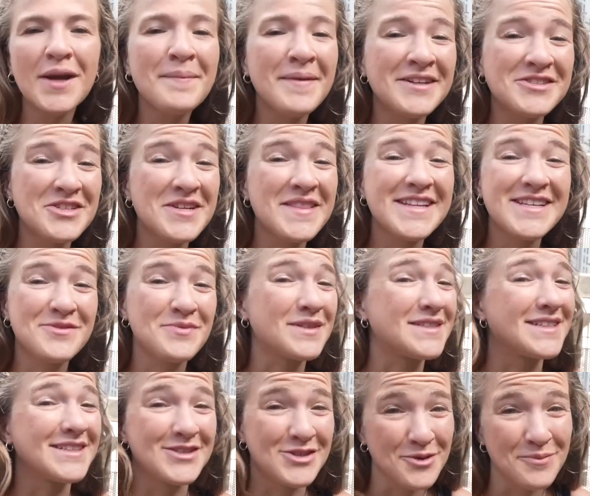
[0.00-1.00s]
mentioned this was
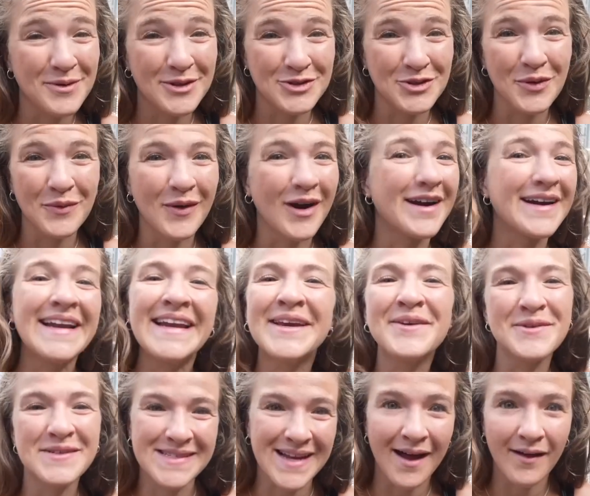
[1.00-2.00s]
a super short walk, and he
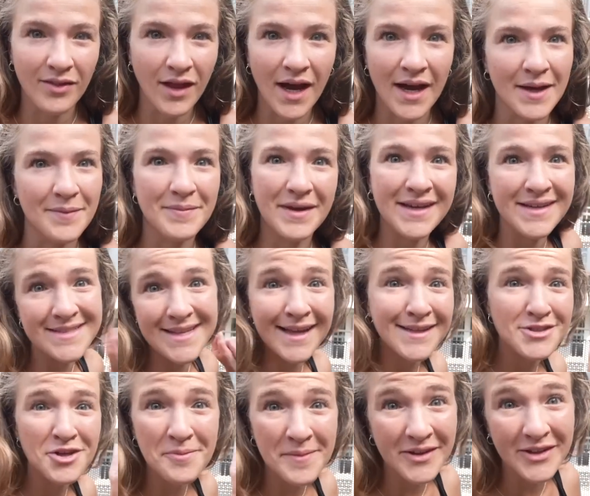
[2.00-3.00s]
was not lying, because
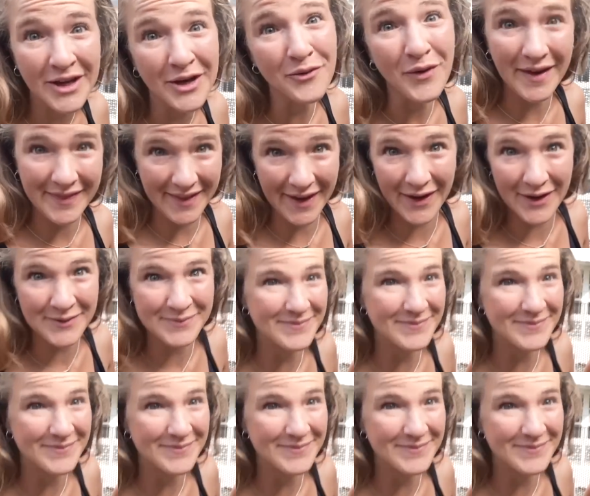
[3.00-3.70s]
that's our building right there.